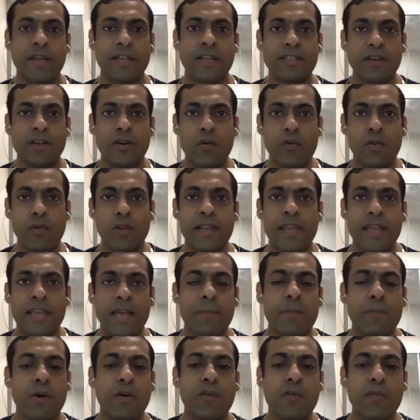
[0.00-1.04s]
it's only
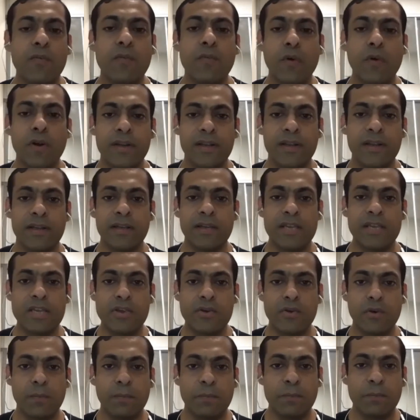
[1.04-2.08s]
about what
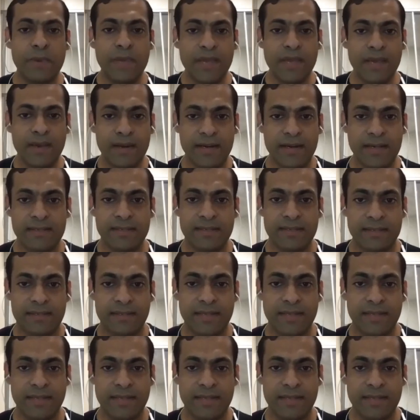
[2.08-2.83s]
your peer is